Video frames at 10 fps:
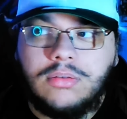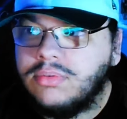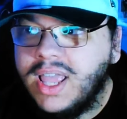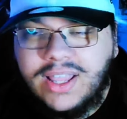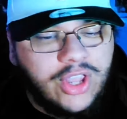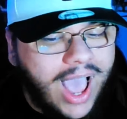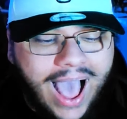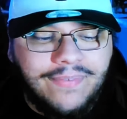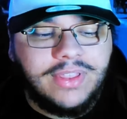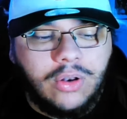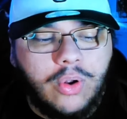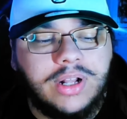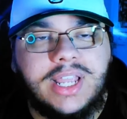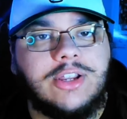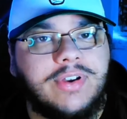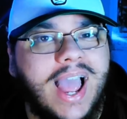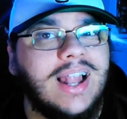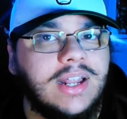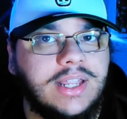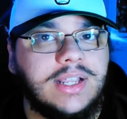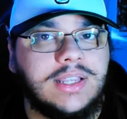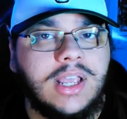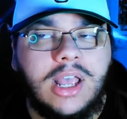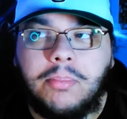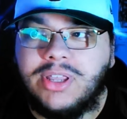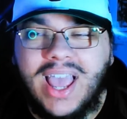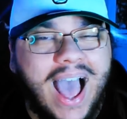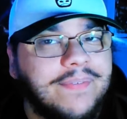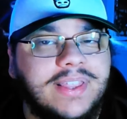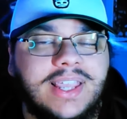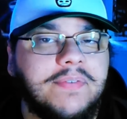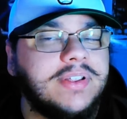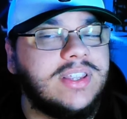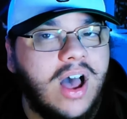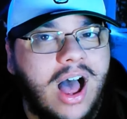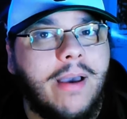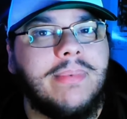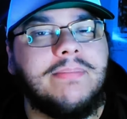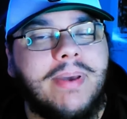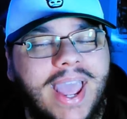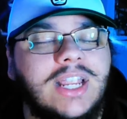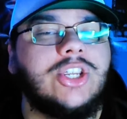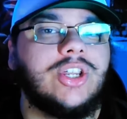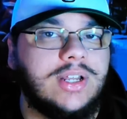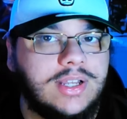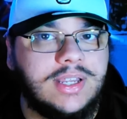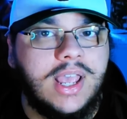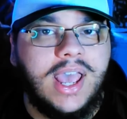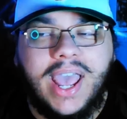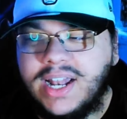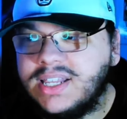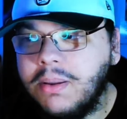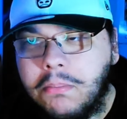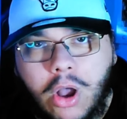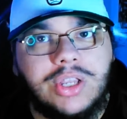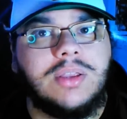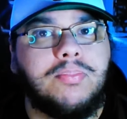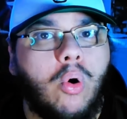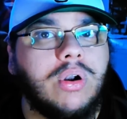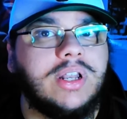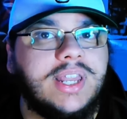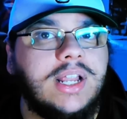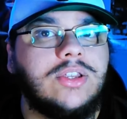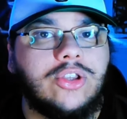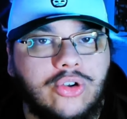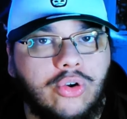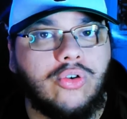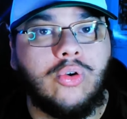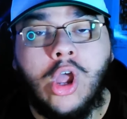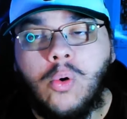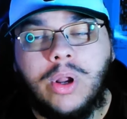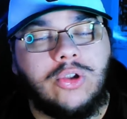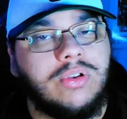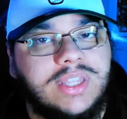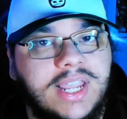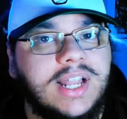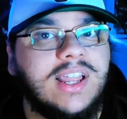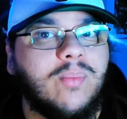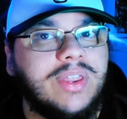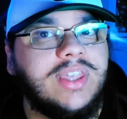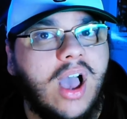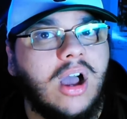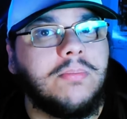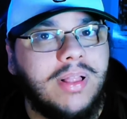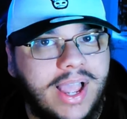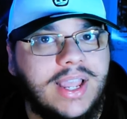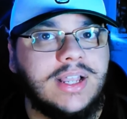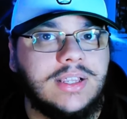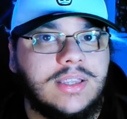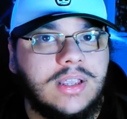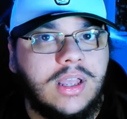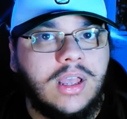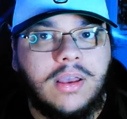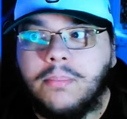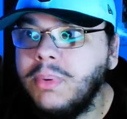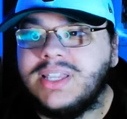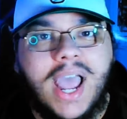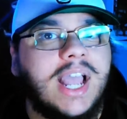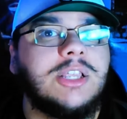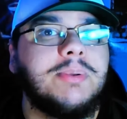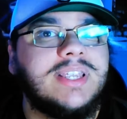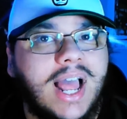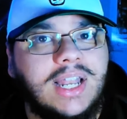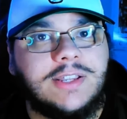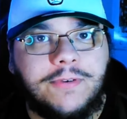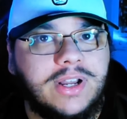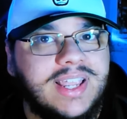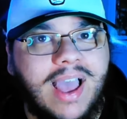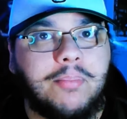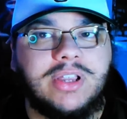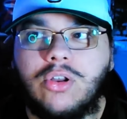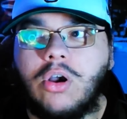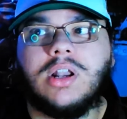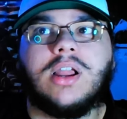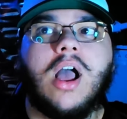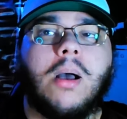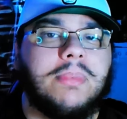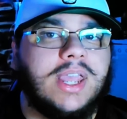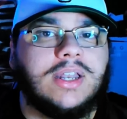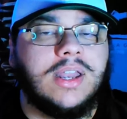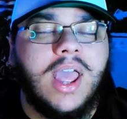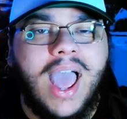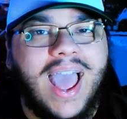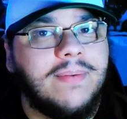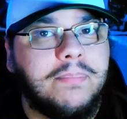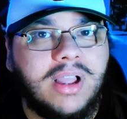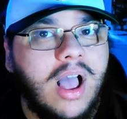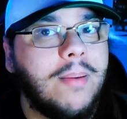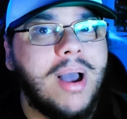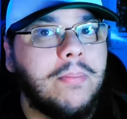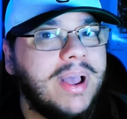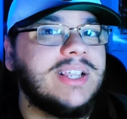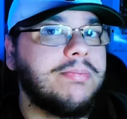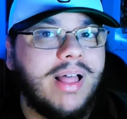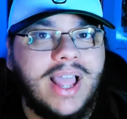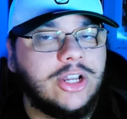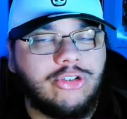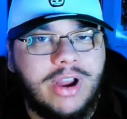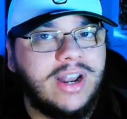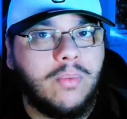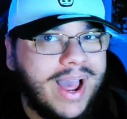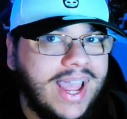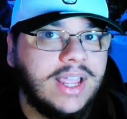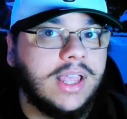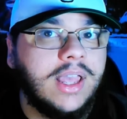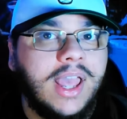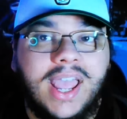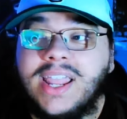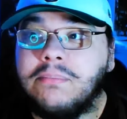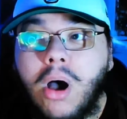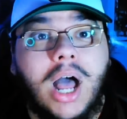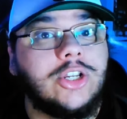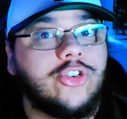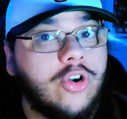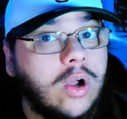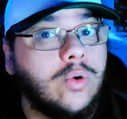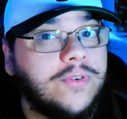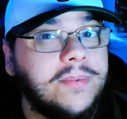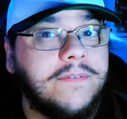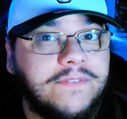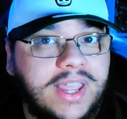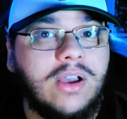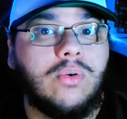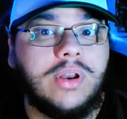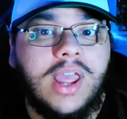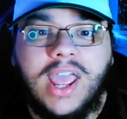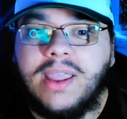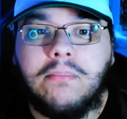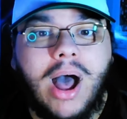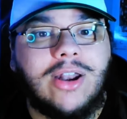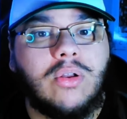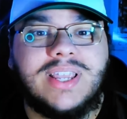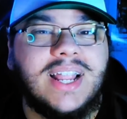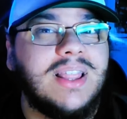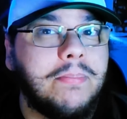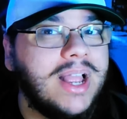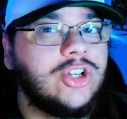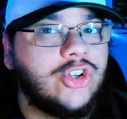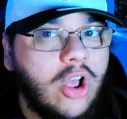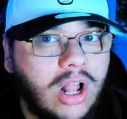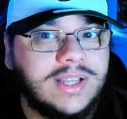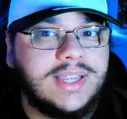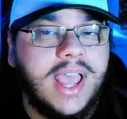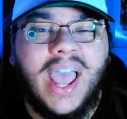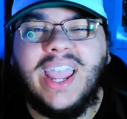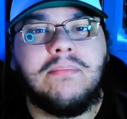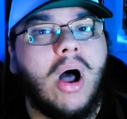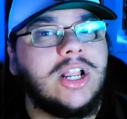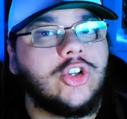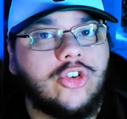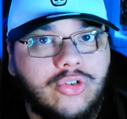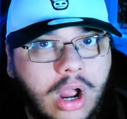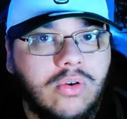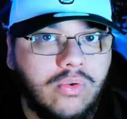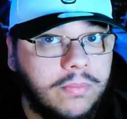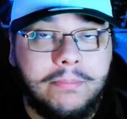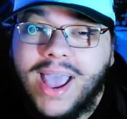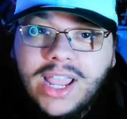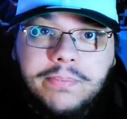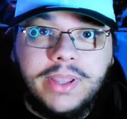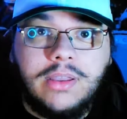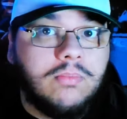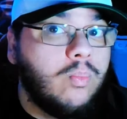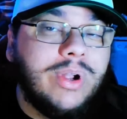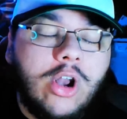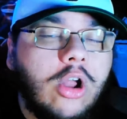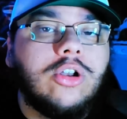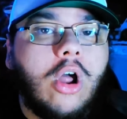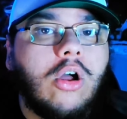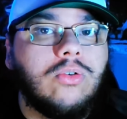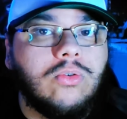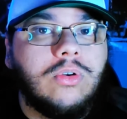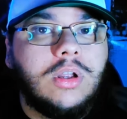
that you have to look at these realities, but you have to give it time and patience. It is the most important thing to do when you're dealing with young players. Matas Buzelis, for example, he's not going to come in and become our best player straight away. He might struggle from the field. He might not take the best shots. He might struggle. Maybe. We don't know.